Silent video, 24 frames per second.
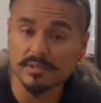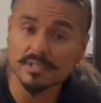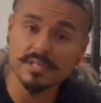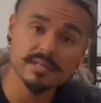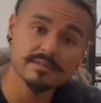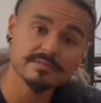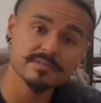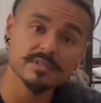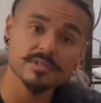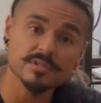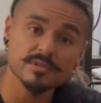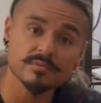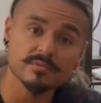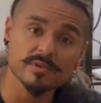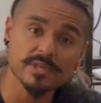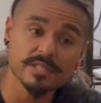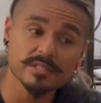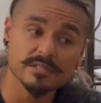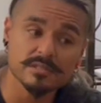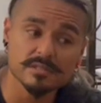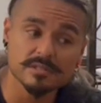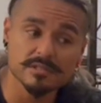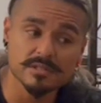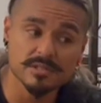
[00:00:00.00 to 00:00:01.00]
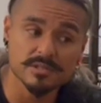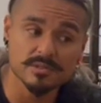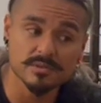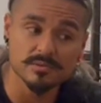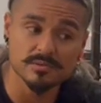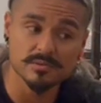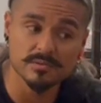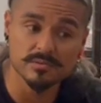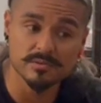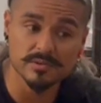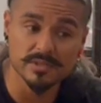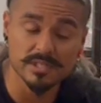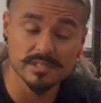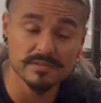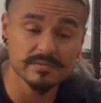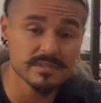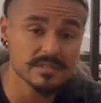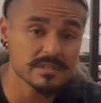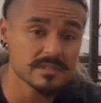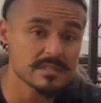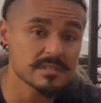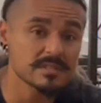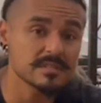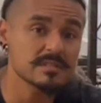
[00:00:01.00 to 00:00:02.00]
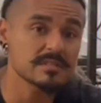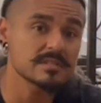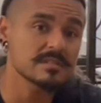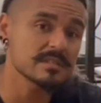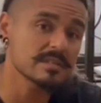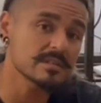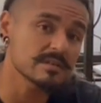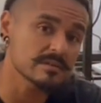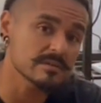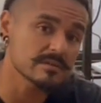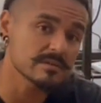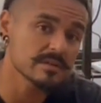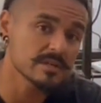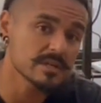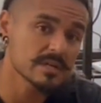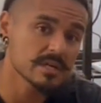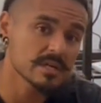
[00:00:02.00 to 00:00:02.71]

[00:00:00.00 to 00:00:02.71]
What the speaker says: life situation to even consider.